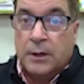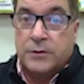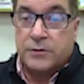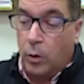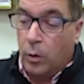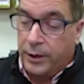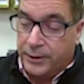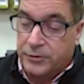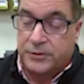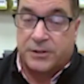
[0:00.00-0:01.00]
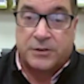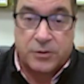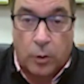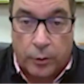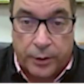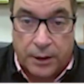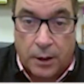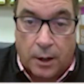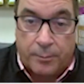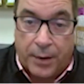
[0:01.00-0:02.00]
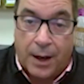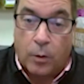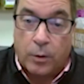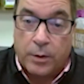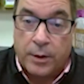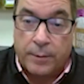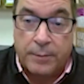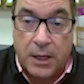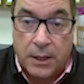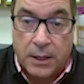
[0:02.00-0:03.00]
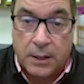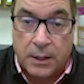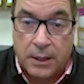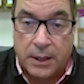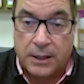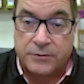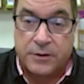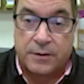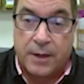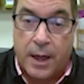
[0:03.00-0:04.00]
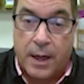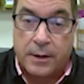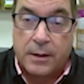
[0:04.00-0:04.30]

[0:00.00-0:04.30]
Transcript: So an interesting story about me is that